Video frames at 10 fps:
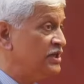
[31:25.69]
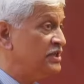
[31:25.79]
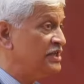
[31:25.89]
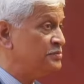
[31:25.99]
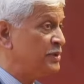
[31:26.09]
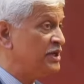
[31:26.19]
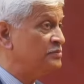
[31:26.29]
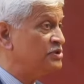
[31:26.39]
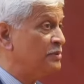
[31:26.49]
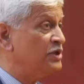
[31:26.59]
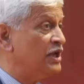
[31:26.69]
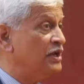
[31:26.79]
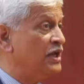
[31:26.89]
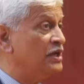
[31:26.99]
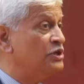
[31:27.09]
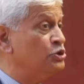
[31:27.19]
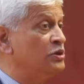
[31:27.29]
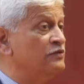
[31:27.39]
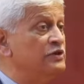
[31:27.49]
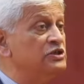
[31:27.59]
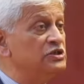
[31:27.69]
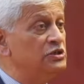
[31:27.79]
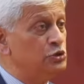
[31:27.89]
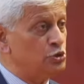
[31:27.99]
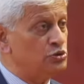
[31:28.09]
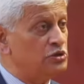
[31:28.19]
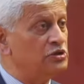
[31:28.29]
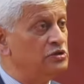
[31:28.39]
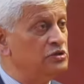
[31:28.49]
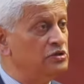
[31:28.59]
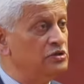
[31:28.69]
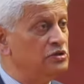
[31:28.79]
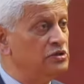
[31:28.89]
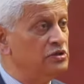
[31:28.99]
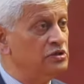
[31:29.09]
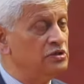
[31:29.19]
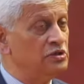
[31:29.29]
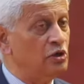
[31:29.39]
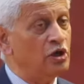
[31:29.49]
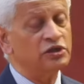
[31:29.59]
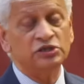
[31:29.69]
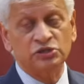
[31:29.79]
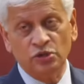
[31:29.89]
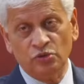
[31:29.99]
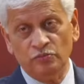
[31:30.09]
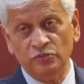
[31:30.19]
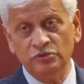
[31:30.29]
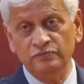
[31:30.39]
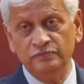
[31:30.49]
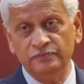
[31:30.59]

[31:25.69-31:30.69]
So it has become something like a universal truth on this globe.